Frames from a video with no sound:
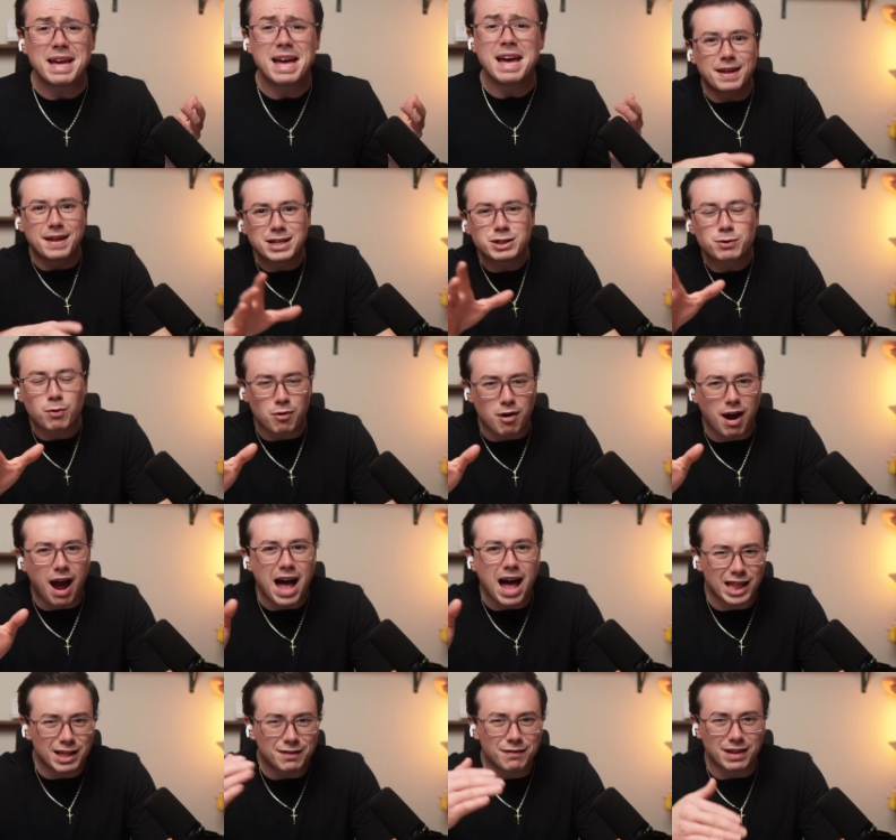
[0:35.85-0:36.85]
Things were a
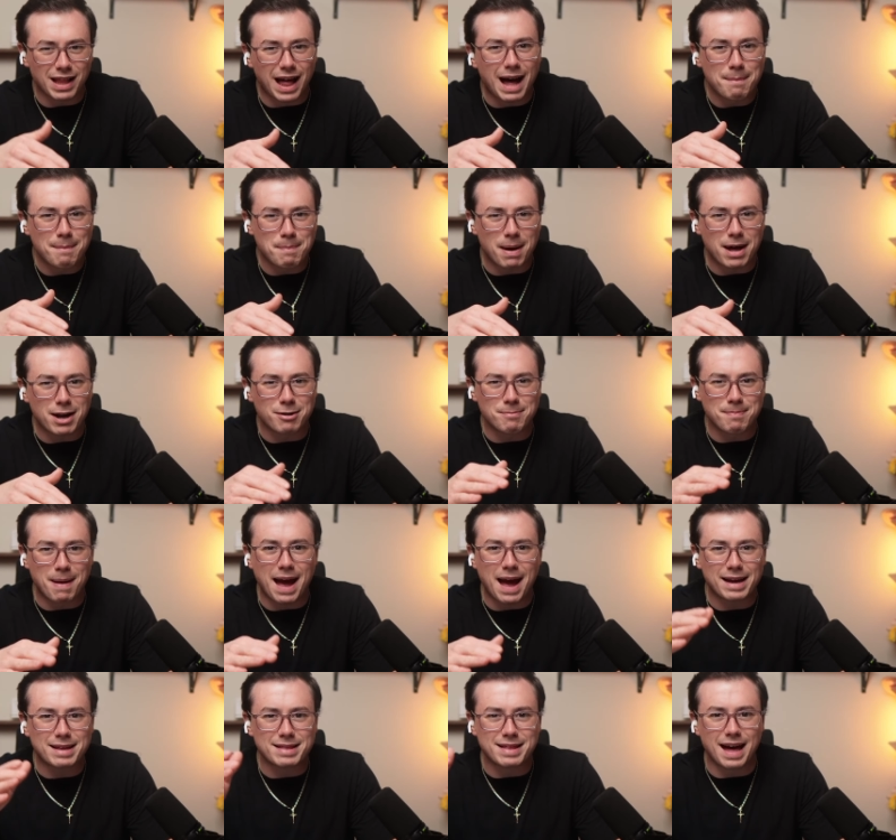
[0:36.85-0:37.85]
hell of a lot better
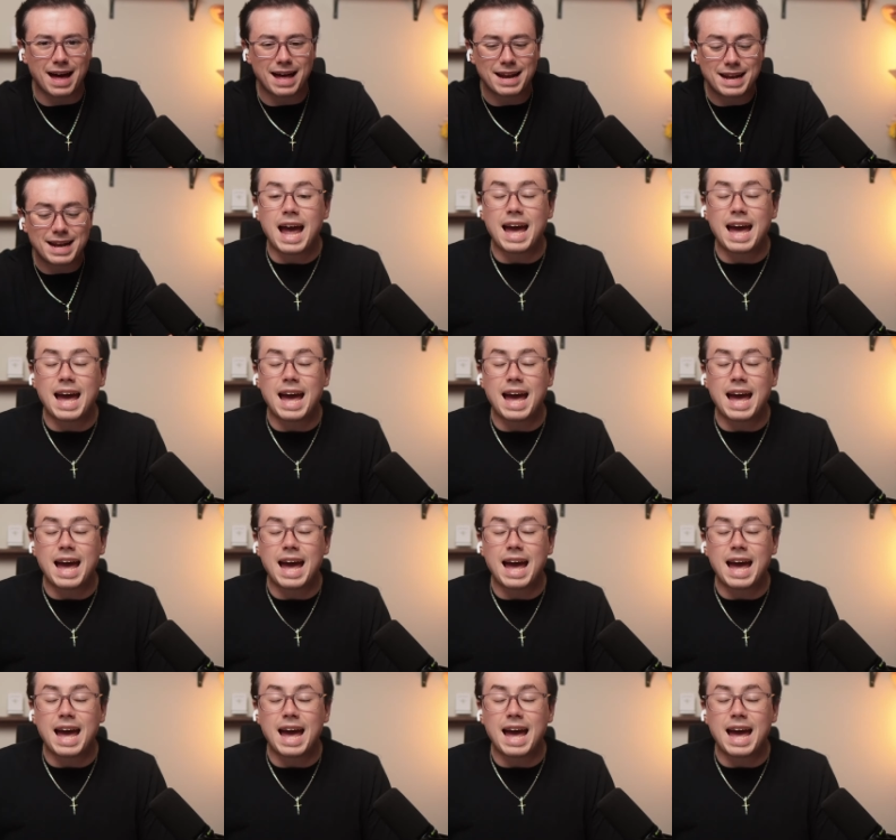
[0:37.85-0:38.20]
back then.